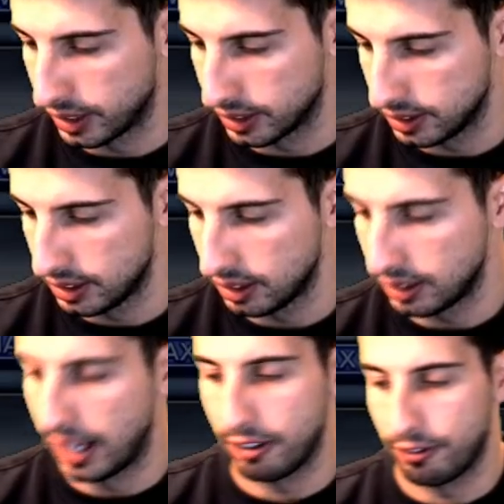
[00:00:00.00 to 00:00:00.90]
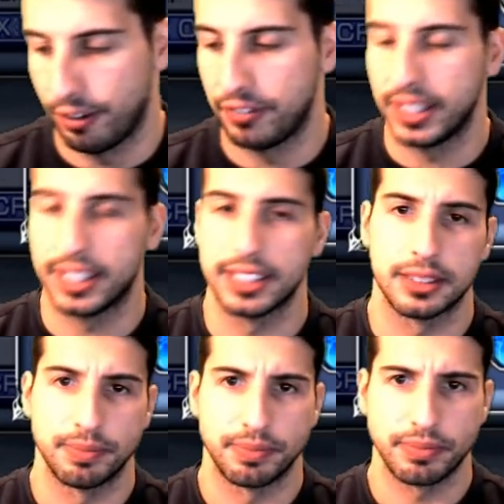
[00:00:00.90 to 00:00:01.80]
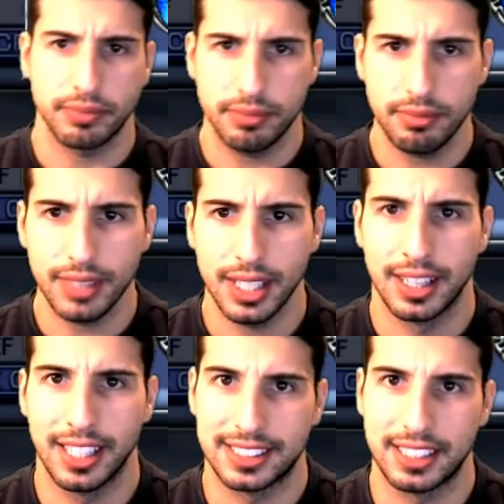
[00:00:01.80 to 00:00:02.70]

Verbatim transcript: Is it? Yeah, five tickets. Let's